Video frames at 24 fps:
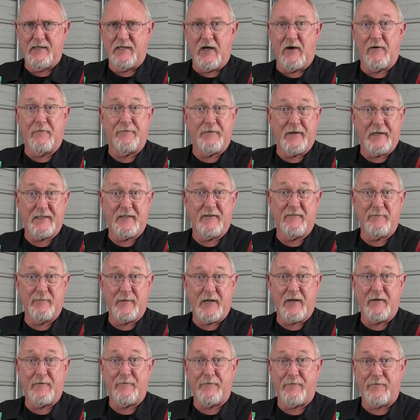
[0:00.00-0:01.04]
Now, effective
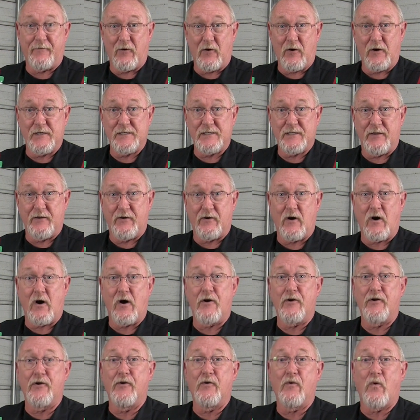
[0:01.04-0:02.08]
May 1st, there
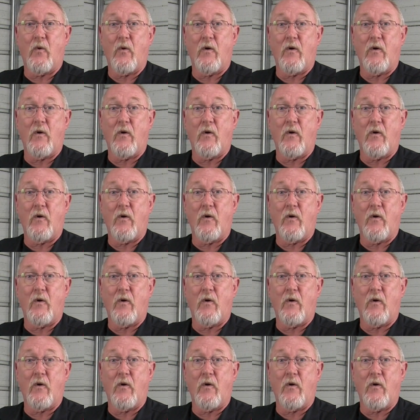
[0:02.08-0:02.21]
are new